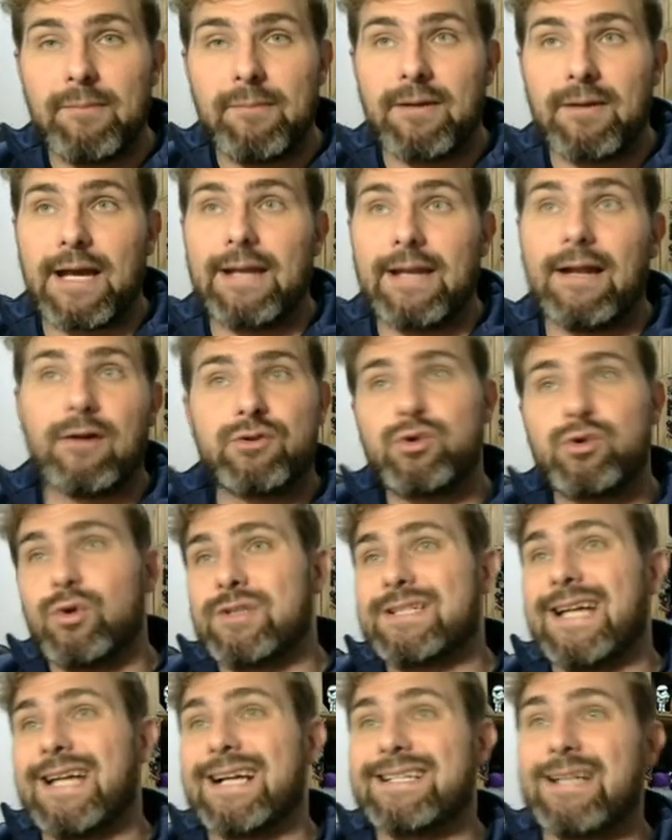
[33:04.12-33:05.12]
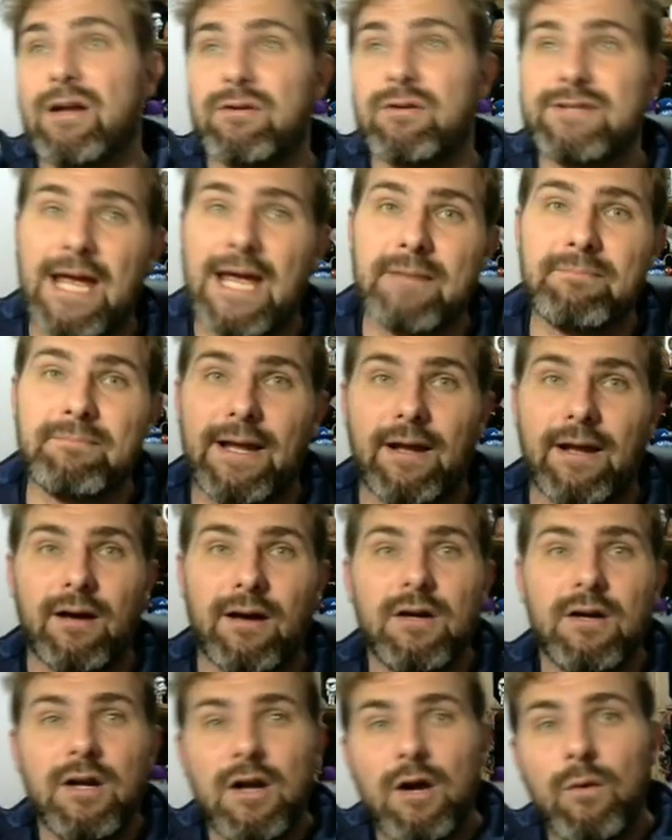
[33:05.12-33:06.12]
okay? Now short stag's now 10 mana.
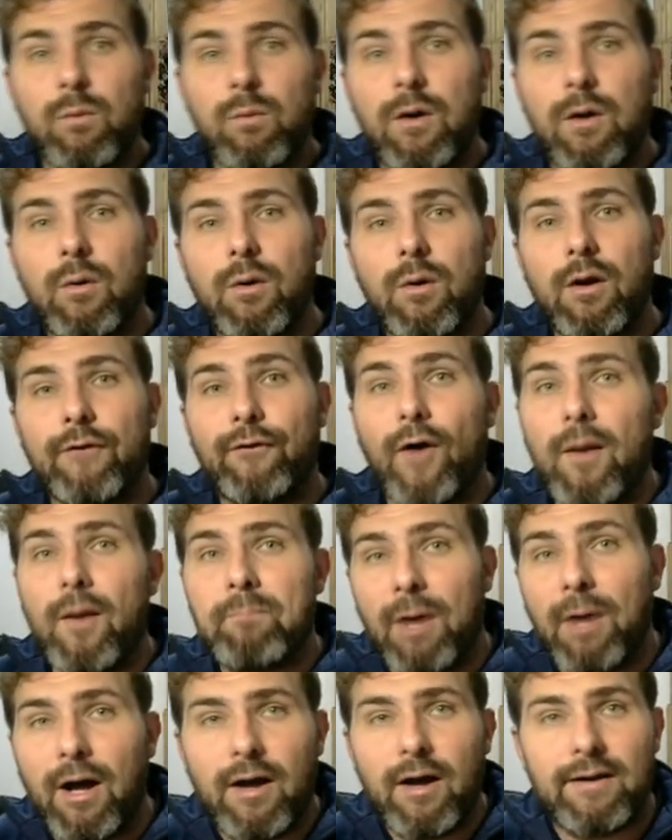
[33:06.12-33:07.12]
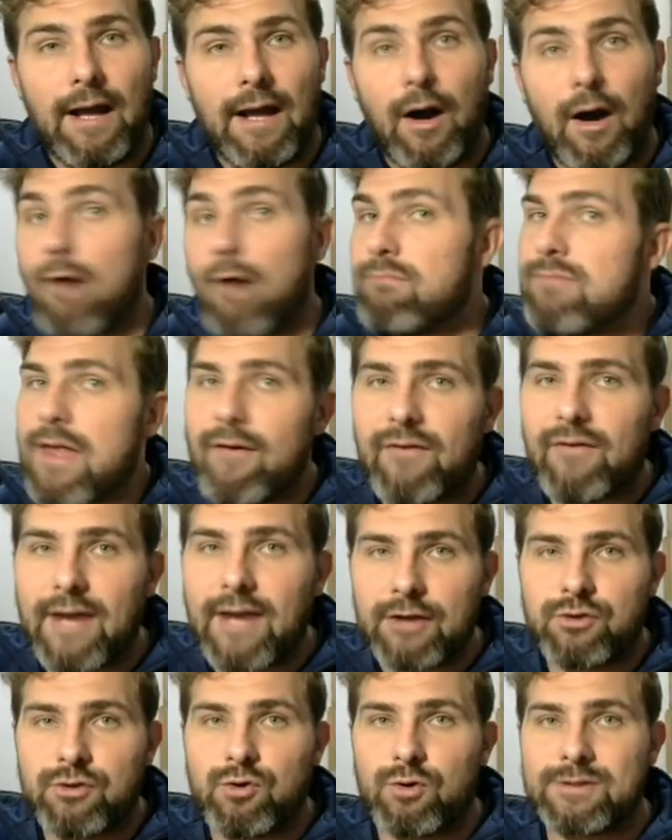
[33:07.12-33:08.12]
Well, if I burn that, I'm never
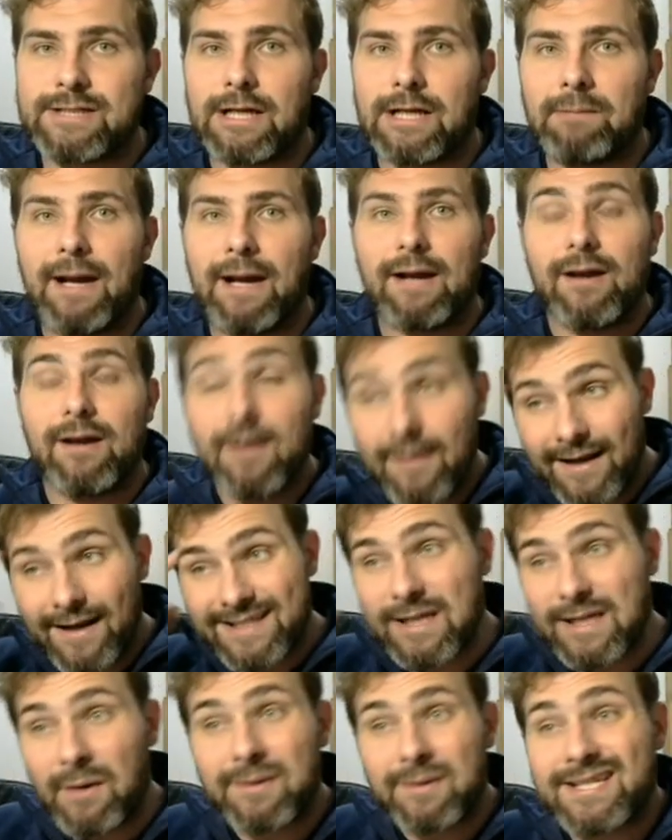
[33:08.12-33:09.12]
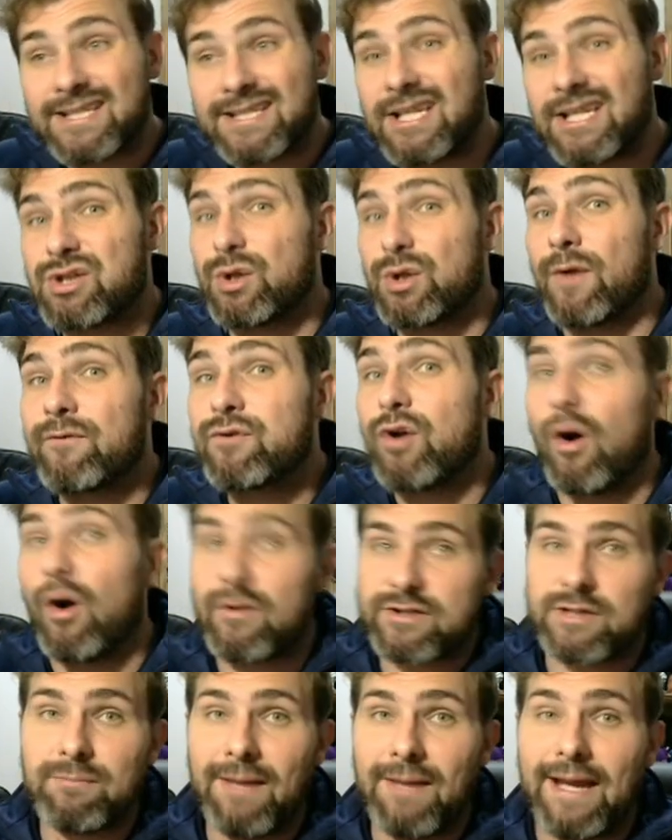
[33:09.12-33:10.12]
getting short stag back. It's now a decision I've got
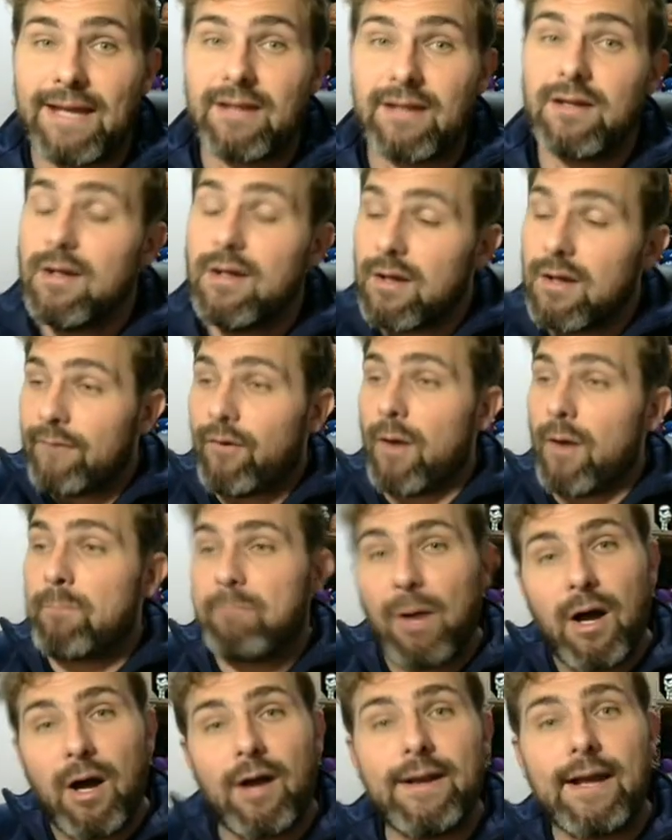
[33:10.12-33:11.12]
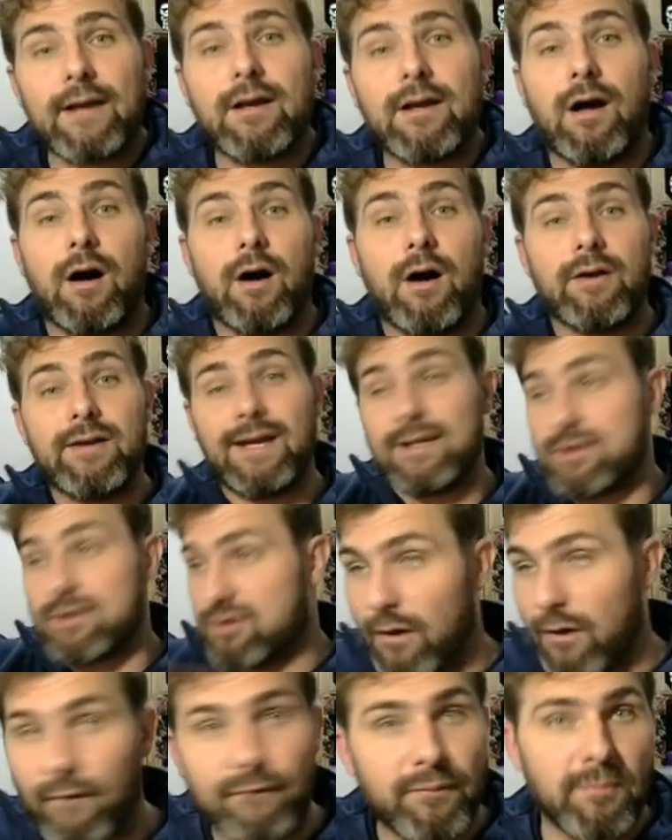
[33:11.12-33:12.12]
to make. If I burn that card, it's
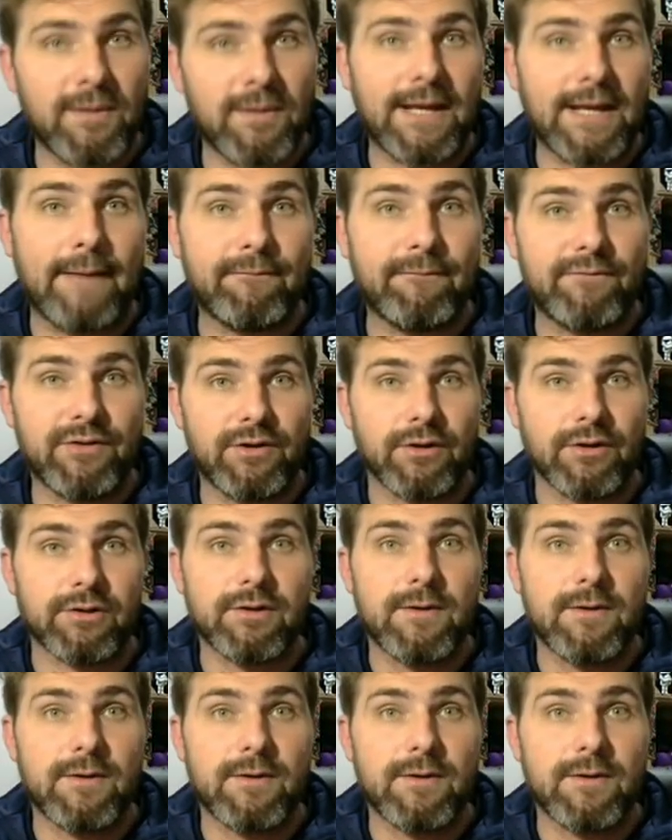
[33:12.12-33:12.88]
gone from the game for good.